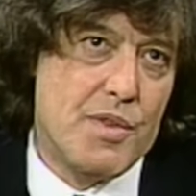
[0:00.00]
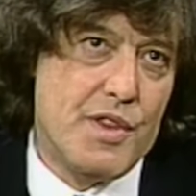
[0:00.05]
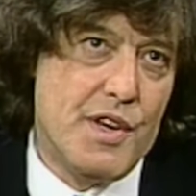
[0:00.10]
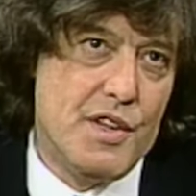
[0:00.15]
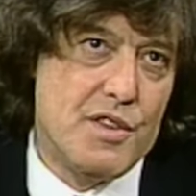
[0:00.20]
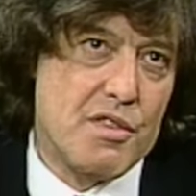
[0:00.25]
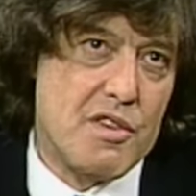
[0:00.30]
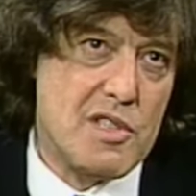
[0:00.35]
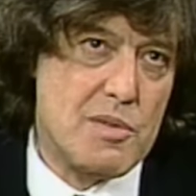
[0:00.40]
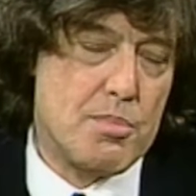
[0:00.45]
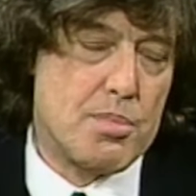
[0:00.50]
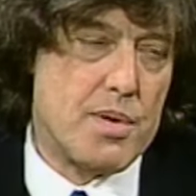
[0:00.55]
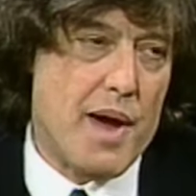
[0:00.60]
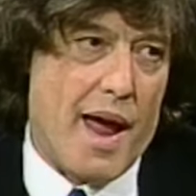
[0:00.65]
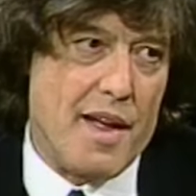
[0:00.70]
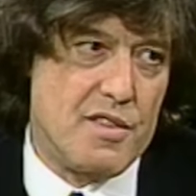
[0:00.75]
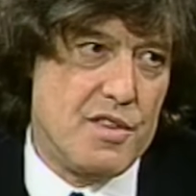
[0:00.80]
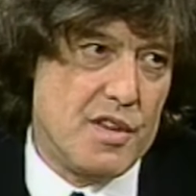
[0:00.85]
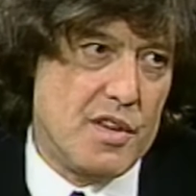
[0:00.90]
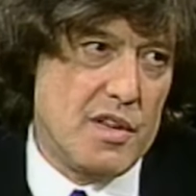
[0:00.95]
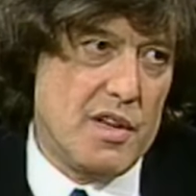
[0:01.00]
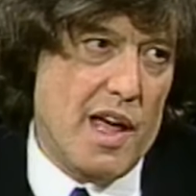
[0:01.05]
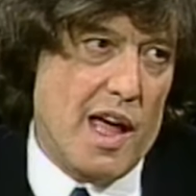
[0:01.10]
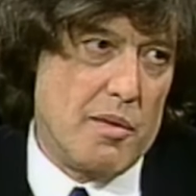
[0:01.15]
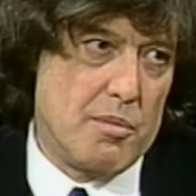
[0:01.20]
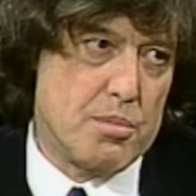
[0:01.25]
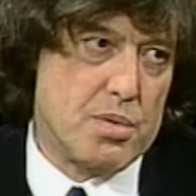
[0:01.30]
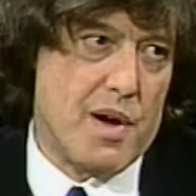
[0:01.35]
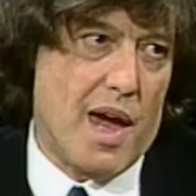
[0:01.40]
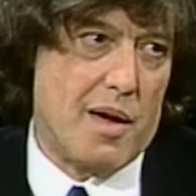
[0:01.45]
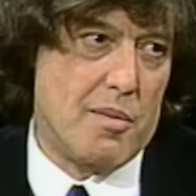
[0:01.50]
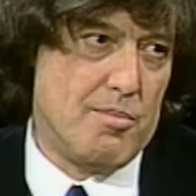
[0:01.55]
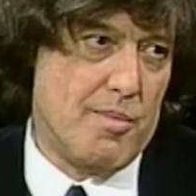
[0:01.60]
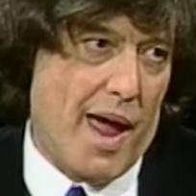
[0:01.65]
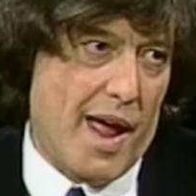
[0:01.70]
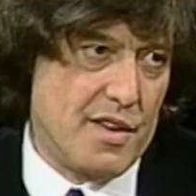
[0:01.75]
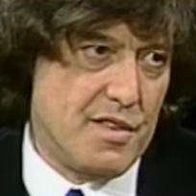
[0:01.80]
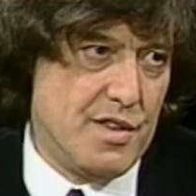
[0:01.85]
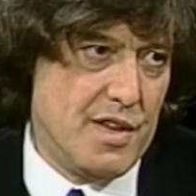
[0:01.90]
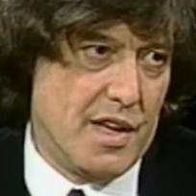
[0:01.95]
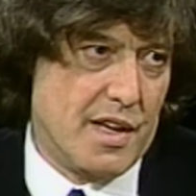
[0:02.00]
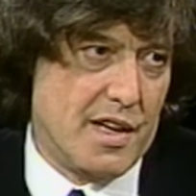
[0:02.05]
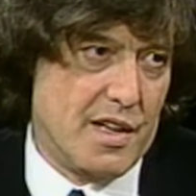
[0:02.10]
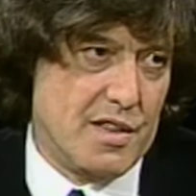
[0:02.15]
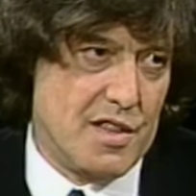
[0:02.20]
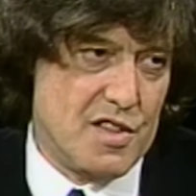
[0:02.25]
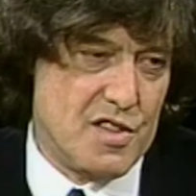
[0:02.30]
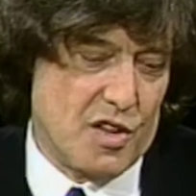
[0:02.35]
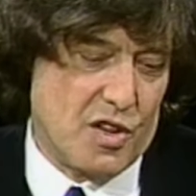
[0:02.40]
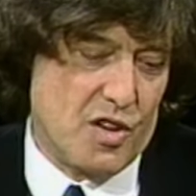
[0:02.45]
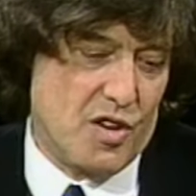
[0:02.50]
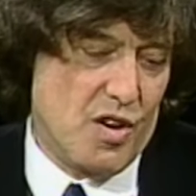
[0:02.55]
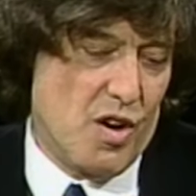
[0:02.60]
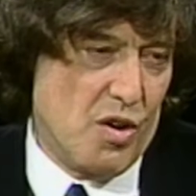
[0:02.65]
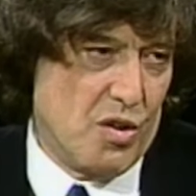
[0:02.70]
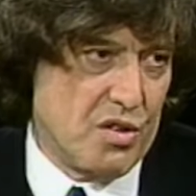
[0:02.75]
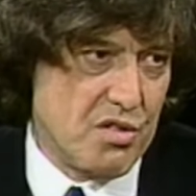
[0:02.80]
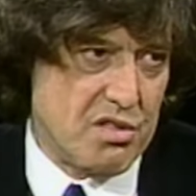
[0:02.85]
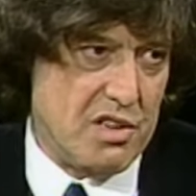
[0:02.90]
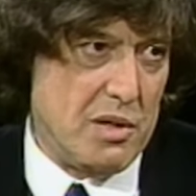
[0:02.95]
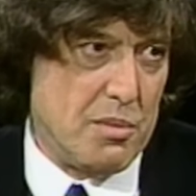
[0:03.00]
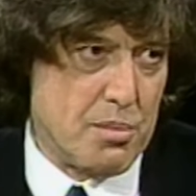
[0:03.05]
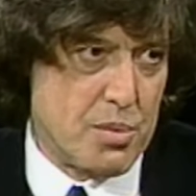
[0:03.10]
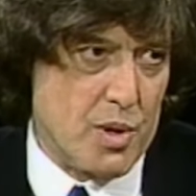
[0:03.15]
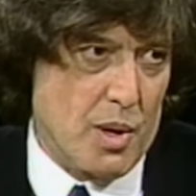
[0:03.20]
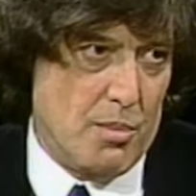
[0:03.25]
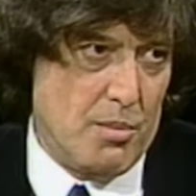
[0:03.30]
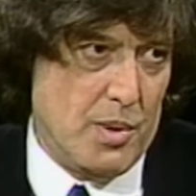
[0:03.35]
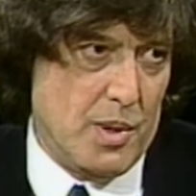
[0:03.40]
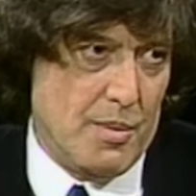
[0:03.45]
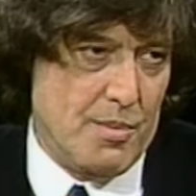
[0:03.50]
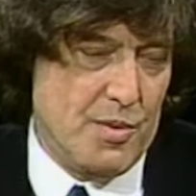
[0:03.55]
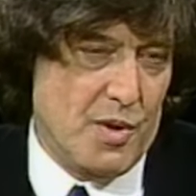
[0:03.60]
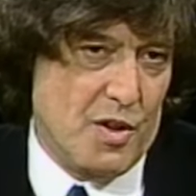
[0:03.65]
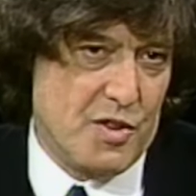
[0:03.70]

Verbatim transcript: theatre is practical and pragmatic, and it's a concrete problem,